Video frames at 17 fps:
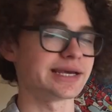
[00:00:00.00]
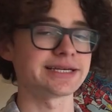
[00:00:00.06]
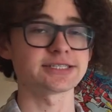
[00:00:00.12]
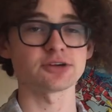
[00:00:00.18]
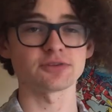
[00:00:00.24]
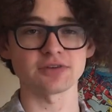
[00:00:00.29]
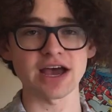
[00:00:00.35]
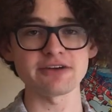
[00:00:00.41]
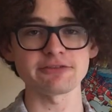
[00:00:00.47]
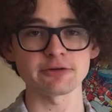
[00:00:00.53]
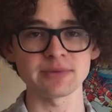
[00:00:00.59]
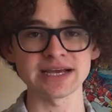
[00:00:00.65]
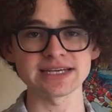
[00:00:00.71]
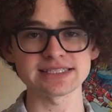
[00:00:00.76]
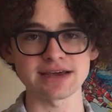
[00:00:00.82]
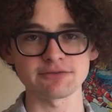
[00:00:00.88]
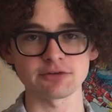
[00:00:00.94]
Survivor
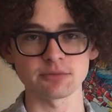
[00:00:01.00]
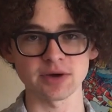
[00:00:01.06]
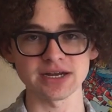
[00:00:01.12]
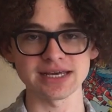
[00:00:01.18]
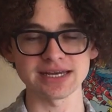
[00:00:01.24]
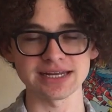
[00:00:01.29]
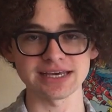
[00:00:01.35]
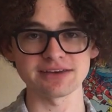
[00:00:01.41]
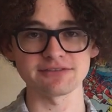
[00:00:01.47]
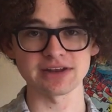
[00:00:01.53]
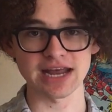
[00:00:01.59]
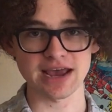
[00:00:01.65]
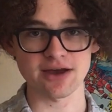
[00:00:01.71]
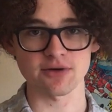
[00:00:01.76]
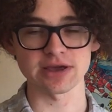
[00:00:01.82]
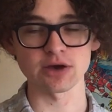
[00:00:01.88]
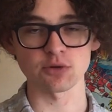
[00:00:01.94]
makes everybody in a given
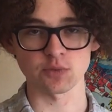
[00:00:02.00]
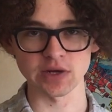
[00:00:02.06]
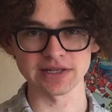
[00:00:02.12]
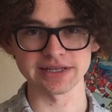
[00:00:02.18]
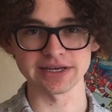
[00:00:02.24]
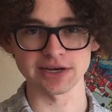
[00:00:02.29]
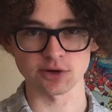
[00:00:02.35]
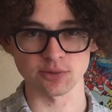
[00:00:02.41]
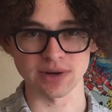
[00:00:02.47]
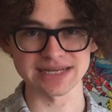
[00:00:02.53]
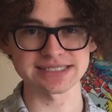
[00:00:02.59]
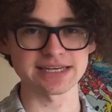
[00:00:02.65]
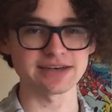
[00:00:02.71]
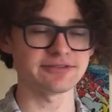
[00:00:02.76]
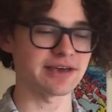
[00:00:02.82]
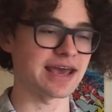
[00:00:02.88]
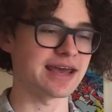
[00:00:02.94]
area really aggressive